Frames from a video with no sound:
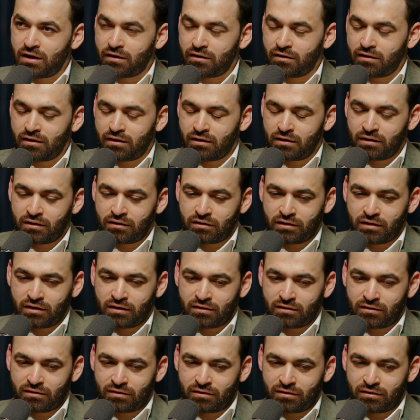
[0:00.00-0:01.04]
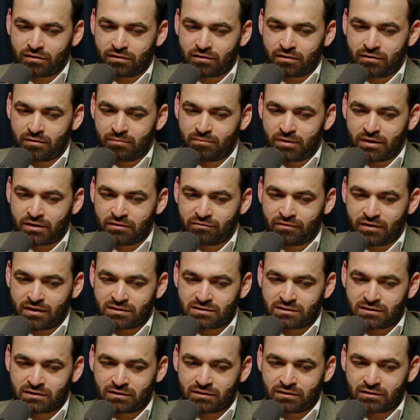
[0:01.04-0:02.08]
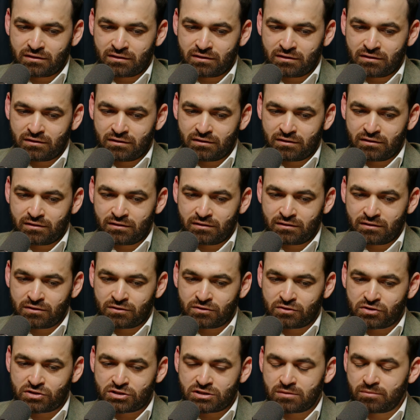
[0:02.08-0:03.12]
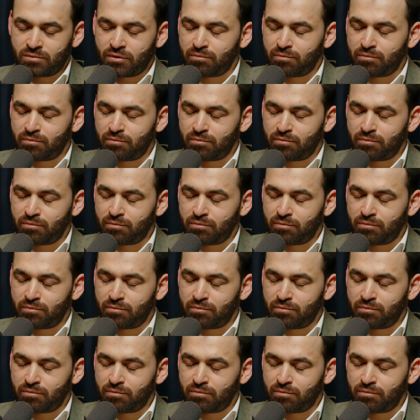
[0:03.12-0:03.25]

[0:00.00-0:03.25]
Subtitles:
and I think they're benefiting the industry.